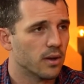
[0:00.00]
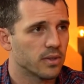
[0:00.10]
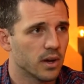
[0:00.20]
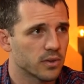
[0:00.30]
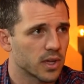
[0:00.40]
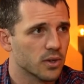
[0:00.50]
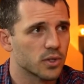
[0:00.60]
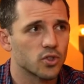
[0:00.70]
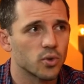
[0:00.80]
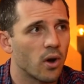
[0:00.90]
There is
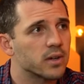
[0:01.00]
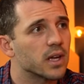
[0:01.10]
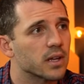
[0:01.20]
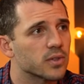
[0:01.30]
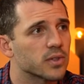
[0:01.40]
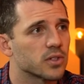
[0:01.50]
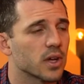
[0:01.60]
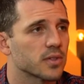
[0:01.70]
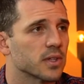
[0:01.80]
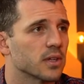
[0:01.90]
actually strong data
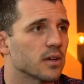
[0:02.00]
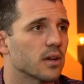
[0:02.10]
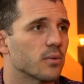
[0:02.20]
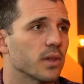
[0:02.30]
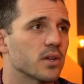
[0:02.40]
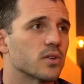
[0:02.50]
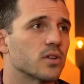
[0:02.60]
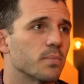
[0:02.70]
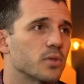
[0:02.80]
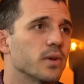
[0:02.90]
suggesting a
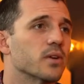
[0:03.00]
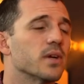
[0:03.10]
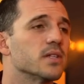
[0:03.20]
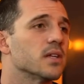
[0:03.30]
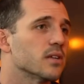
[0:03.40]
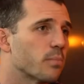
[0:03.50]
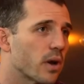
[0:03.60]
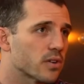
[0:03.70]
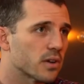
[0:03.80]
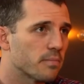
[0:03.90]
relationship between creatine and
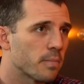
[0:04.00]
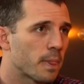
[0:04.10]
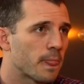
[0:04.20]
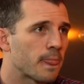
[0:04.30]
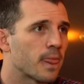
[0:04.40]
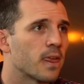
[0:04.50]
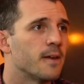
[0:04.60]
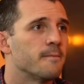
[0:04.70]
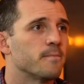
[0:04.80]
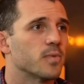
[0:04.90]
depression.
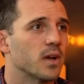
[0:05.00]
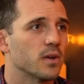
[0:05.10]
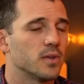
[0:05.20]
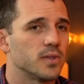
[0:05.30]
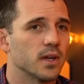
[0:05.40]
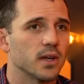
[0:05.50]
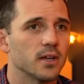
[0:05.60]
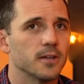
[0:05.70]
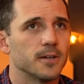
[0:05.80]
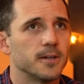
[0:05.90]
There is
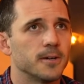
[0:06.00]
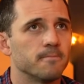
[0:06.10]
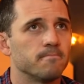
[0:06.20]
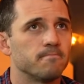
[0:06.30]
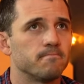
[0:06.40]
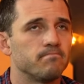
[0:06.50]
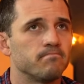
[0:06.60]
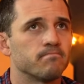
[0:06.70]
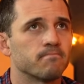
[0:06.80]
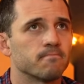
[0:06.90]
a,
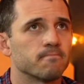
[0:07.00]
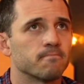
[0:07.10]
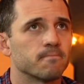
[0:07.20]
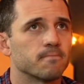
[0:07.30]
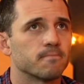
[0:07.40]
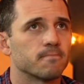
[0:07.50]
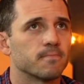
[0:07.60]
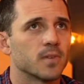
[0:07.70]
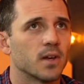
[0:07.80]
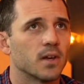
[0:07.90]

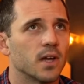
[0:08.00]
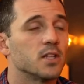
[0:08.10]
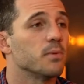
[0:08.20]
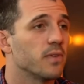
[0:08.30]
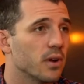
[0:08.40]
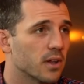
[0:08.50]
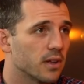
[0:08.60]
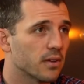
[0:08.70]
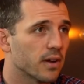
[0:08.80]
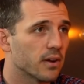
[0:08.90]
and to be very
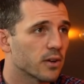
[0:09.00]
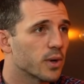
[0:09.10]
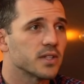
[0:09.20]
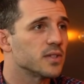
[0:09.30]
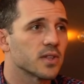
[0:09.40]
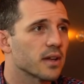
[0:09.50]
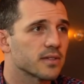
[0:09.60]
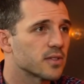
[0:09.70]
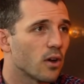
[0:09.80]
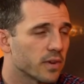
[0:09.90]
clear there, creatine's
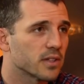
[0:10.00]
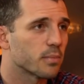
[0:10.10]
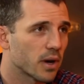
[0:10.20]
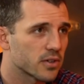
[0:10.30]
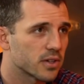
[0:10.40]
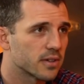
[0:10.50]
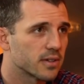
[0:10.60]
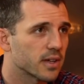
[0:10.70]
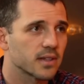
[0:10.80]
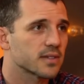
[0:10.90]
not solving depression.
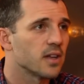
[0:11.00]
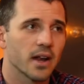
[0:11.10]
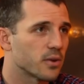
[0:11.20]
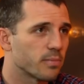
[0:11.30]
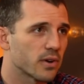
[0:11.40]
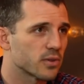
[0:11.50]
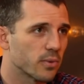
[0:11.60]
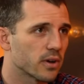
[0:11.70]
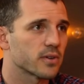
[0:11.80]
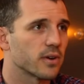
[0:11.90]
Like that's not how depression
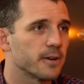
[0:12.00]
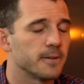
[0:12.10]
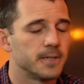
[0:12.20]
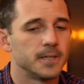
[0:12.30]
works, right?